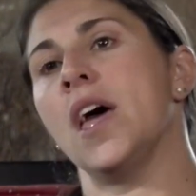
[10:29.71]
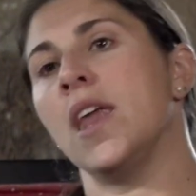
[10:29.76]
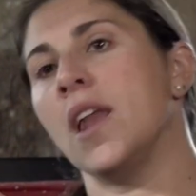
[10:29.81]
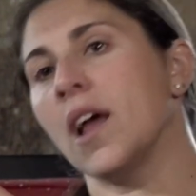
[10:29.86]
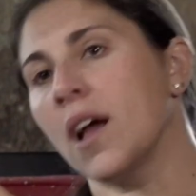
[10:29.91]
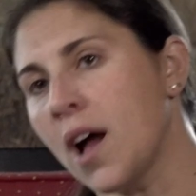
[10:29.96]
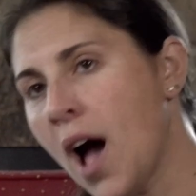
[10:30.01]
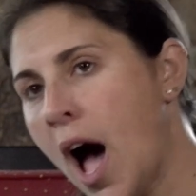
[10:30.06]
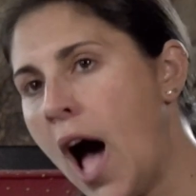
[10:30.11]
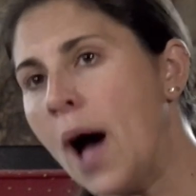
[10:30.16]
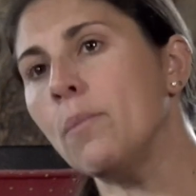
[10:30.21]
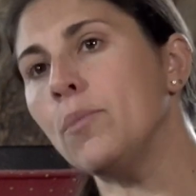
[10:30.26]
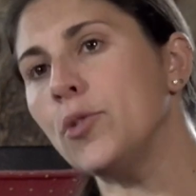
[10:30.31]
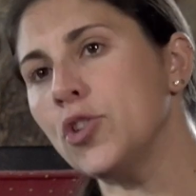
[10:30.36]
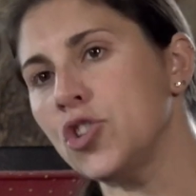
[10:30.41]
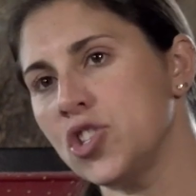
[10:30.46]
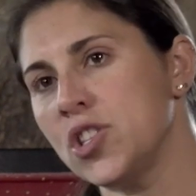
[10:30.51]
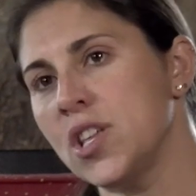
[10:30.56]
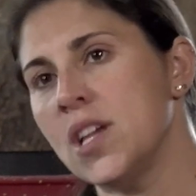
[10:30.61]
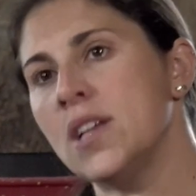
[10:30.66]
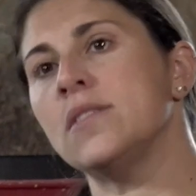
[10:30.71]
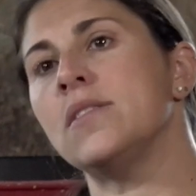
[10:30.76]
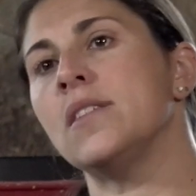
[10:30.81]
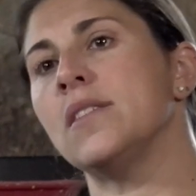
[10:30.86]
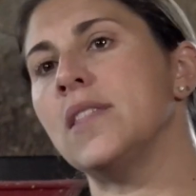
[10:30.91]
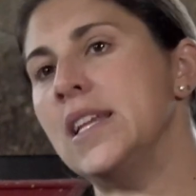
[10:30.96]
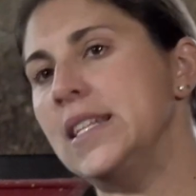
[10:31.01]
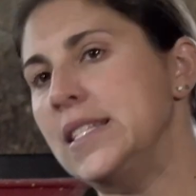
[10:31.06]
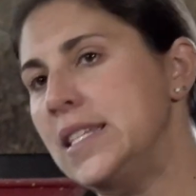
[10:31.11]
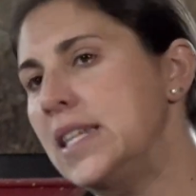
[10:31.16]
and accomplish things
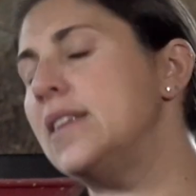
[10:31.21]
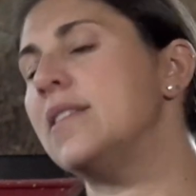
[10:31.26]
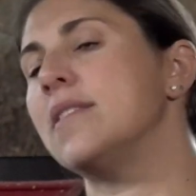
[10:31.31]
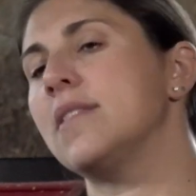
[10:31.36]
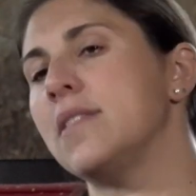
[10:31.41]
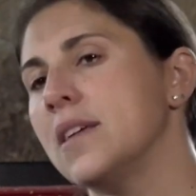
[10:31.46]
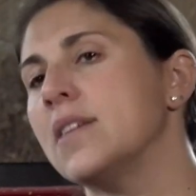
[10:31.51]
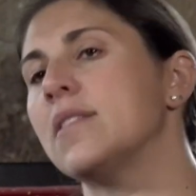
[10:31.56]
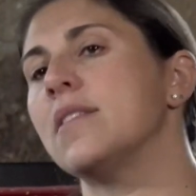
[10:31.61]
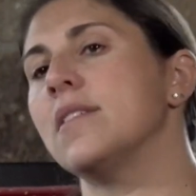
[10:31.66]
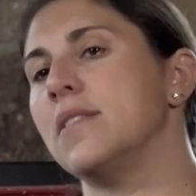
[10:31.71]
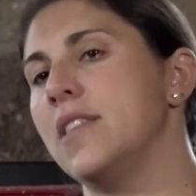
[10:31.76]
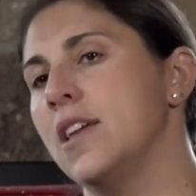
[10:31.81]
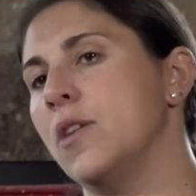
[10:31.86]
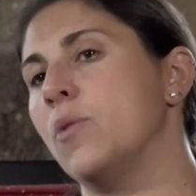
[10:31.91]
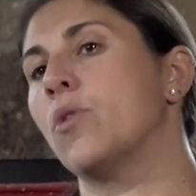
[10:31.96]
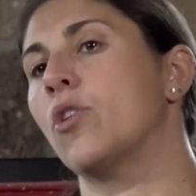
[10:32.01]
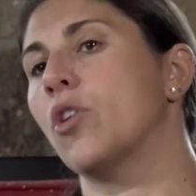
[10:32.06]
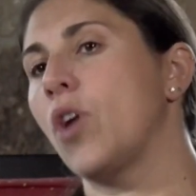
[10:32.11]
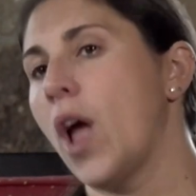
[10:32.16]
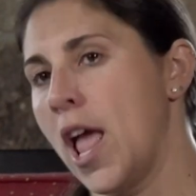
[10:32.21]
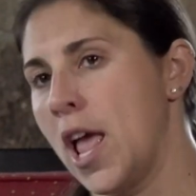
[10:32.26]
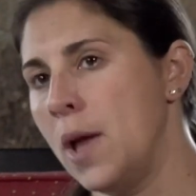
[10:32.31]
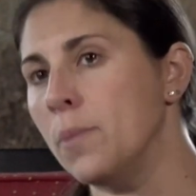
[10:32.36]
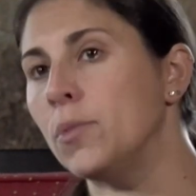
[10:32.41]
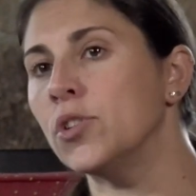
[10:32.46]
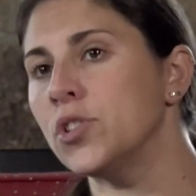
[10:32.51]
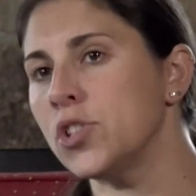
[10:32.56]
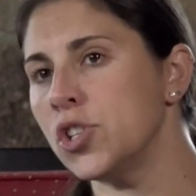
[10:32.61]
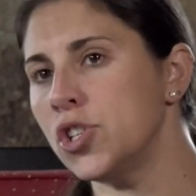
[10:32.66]
that they didn't think that they were
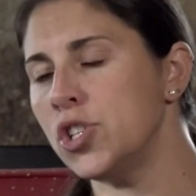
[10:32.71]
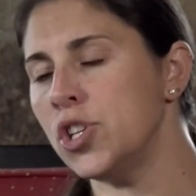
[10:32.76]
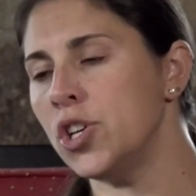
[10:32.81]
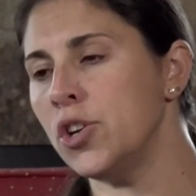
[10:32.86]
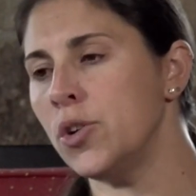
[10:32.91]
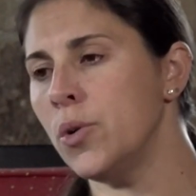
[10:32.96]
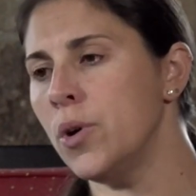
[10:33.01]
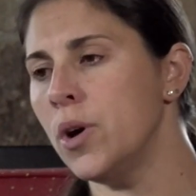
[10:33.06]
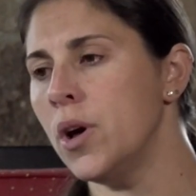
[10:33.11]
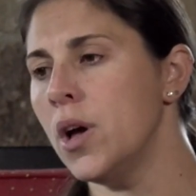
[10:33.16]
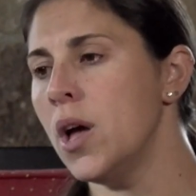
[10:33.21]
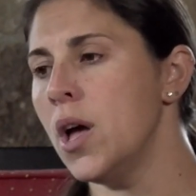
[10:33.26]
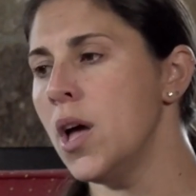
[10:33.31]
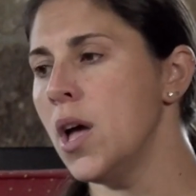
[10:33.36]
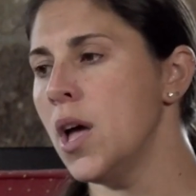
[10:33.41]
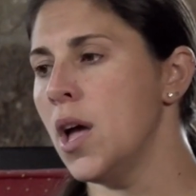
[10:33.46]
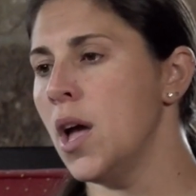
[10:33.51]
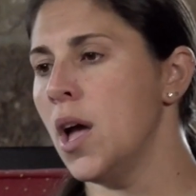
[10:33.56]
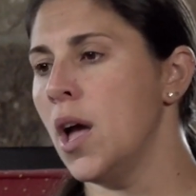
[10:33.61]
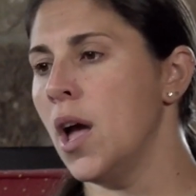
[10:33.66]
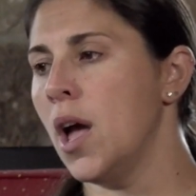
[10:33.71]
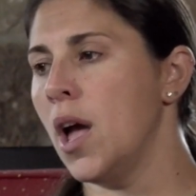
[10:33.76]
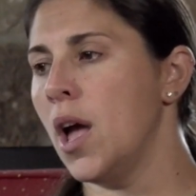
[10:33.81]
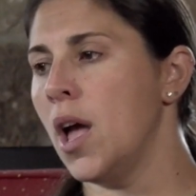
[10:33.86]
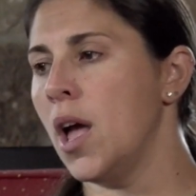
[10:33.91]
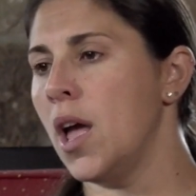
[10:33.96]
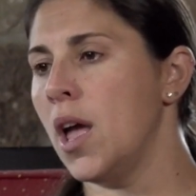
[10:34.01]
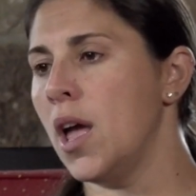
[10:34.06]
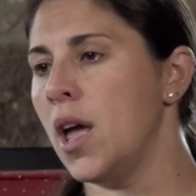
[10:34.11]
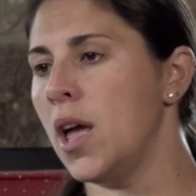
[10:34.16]
able to do
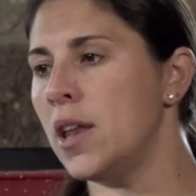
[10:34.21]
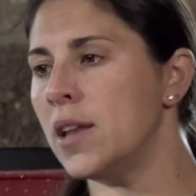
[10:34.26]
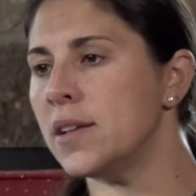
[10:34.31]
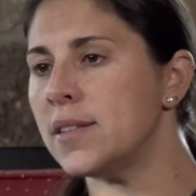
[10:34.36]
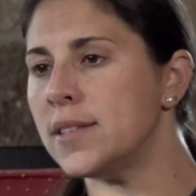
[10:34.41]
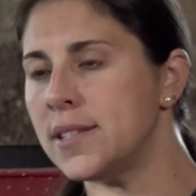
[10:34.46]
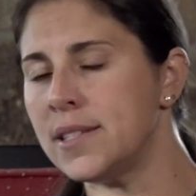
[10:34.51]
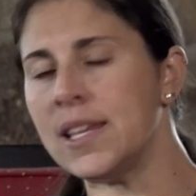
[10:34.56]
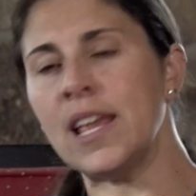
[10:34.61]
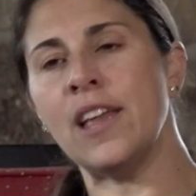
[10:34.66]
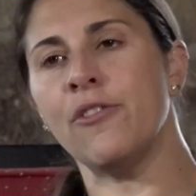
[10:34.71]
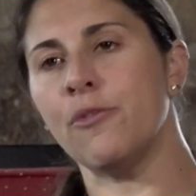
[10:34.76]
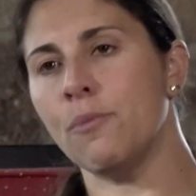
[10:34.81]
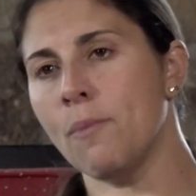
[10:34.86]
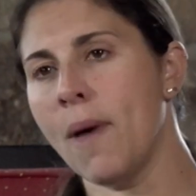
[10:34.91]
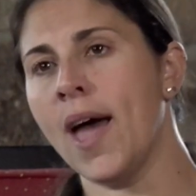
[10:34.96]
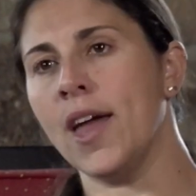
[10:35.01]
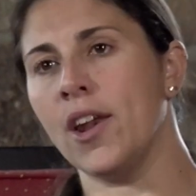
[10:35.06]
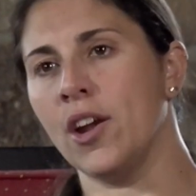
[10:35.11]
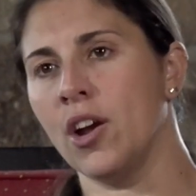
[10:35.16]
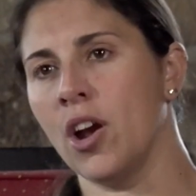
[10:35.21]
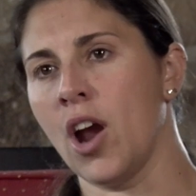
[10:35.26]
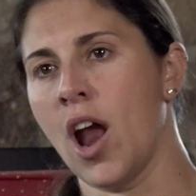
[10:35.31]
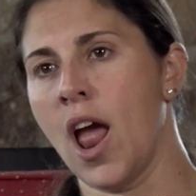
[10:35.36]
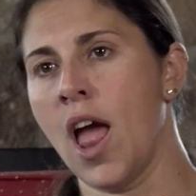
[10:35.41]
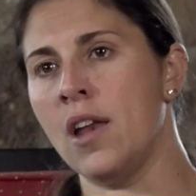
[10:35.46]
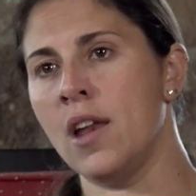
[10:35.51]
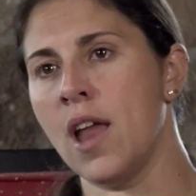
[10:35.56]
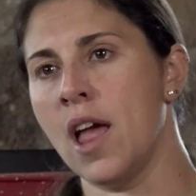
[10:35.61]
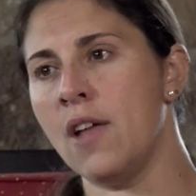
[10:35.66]
in a safe manner
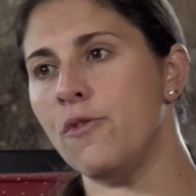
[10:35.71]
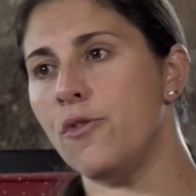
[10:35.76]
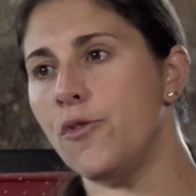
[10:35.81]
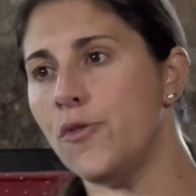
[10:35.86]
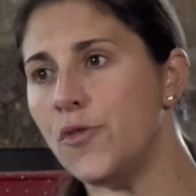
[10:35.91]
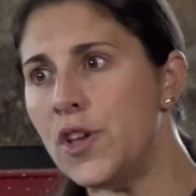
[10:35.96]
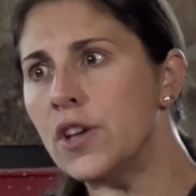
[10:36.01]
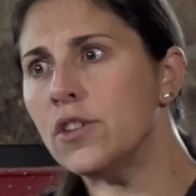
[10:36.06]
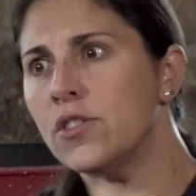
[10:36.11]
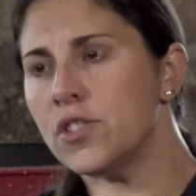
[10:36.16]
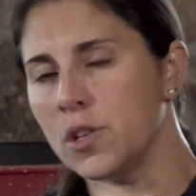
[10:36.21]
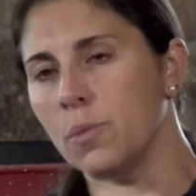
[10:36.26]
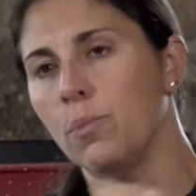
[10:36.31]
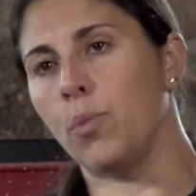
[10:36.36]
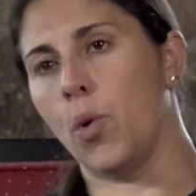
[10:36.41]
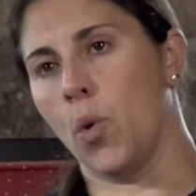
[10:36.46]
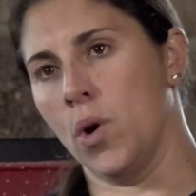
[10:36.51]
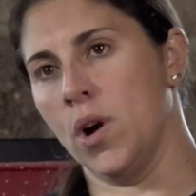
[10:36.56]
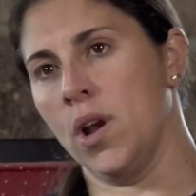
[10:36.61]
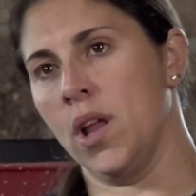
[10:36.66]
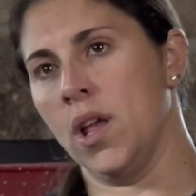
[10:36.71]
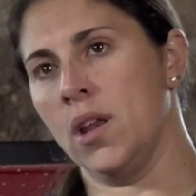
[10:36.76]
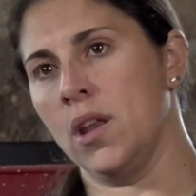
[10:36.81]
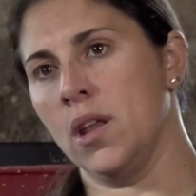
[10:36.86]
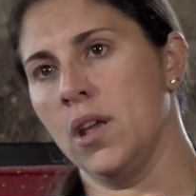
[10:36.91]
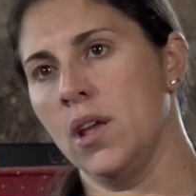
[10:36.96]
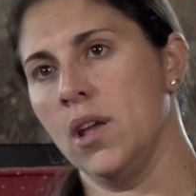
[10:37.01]
and, and feel supported